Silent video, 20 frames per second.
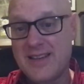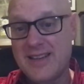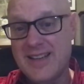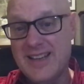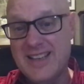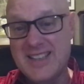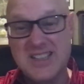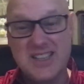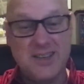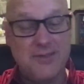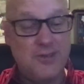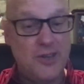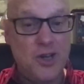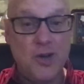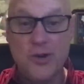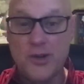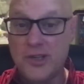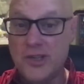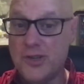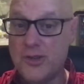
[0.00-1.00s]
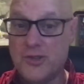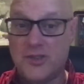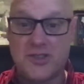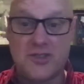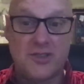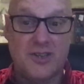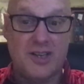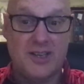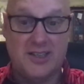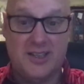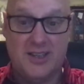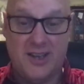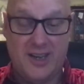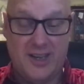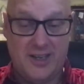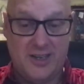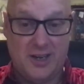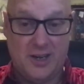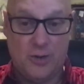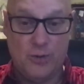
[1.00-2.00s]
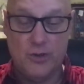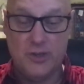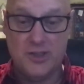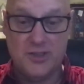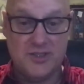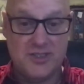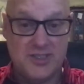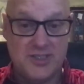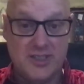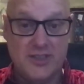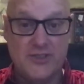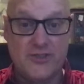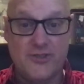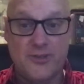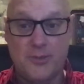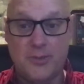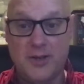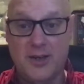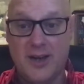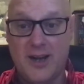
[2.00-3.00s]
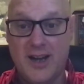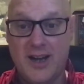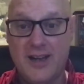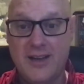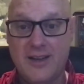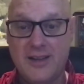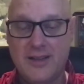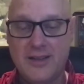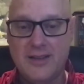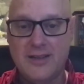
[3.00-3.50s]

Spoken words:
is it of no use trying to hide our real selves from God,